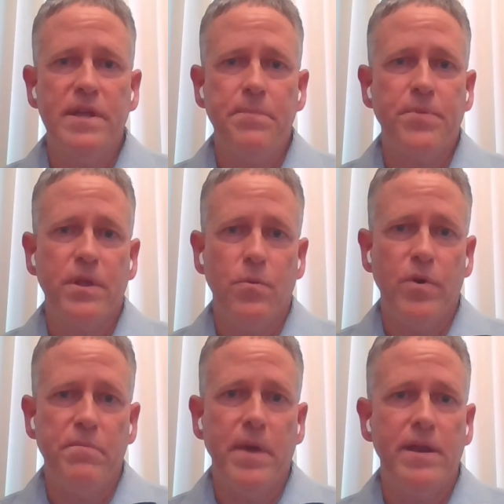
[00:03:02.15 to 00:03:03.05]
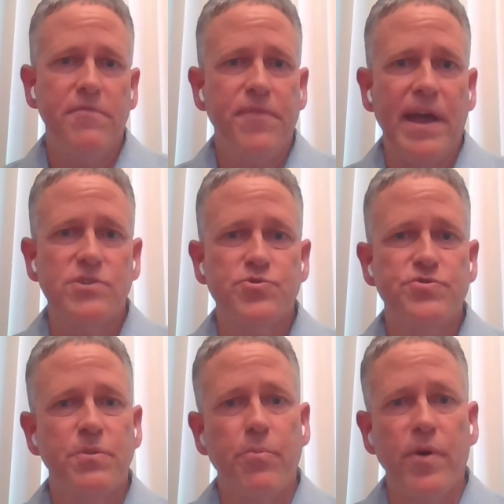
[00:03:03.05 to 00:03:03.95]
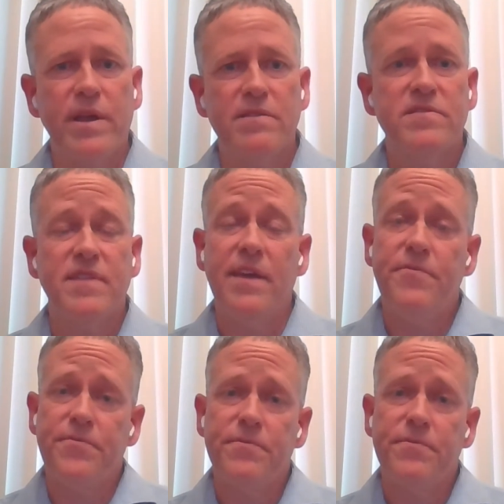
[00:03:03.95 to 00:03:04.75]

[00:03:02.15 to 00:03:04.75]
deeply with manufacturers to bring safe,